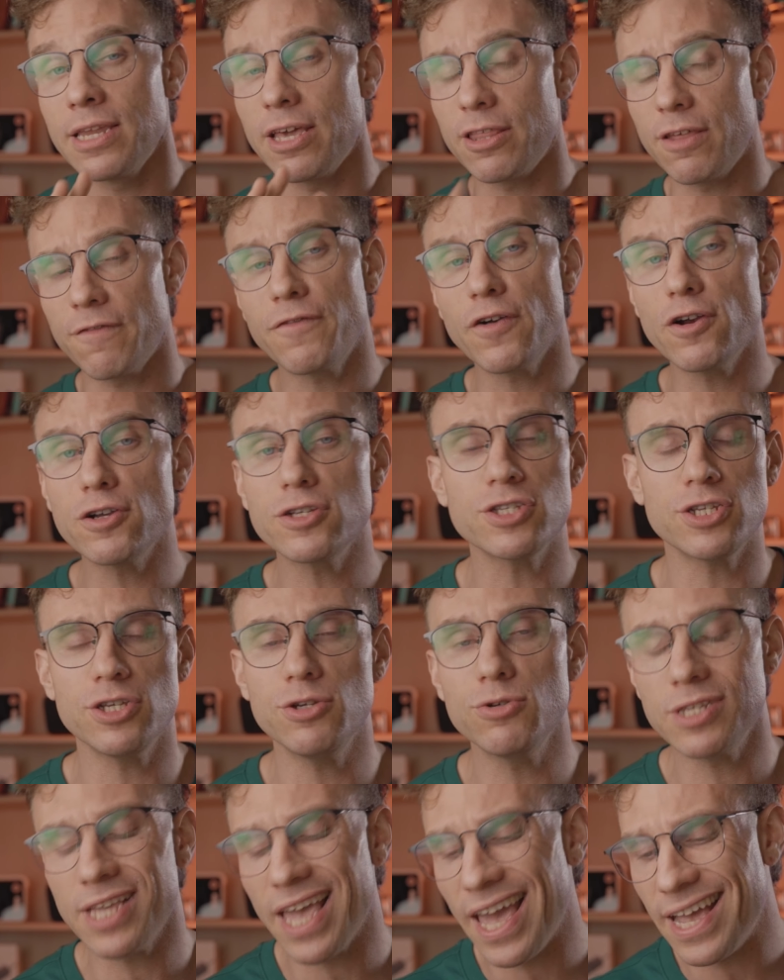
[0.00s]
Now, the first
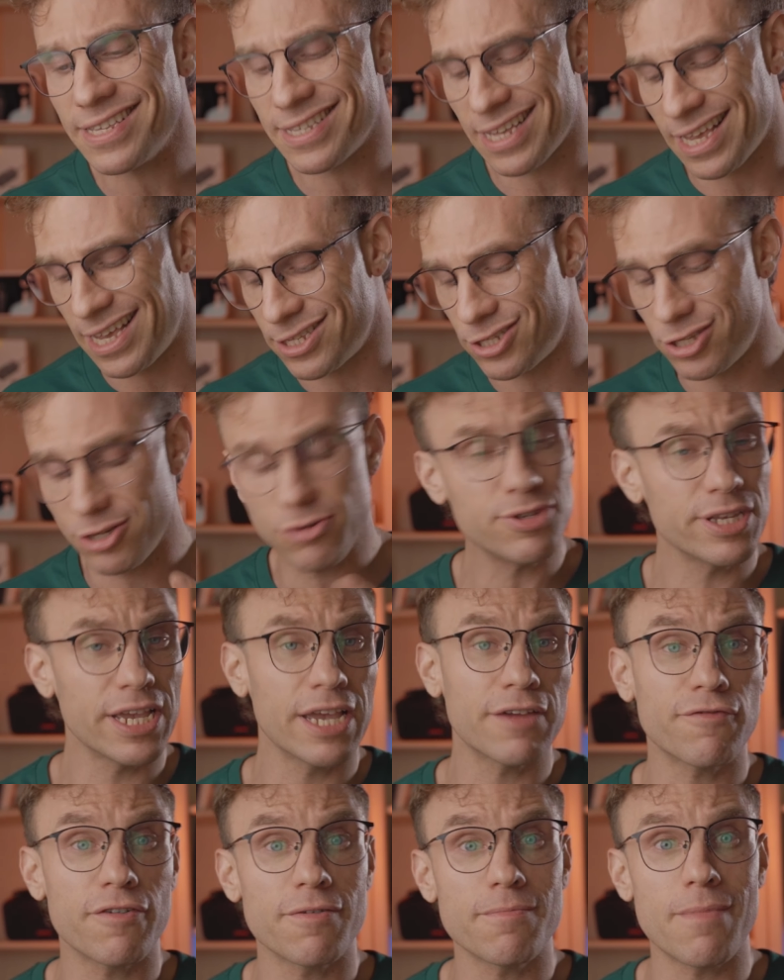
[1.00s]
use case is using
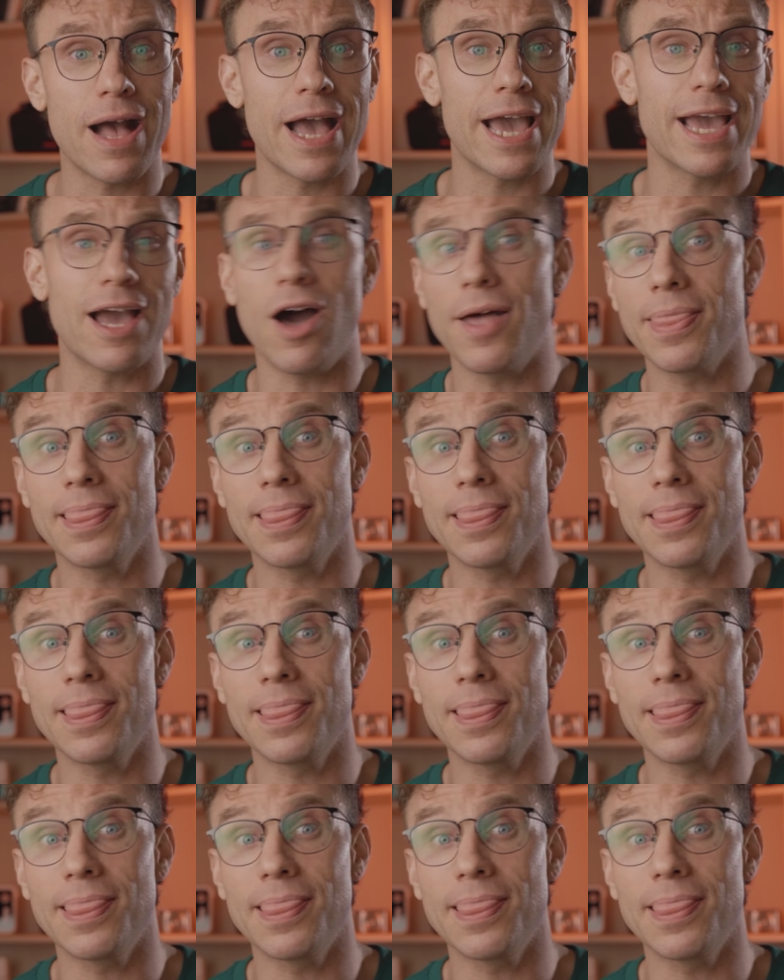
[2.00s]
it for my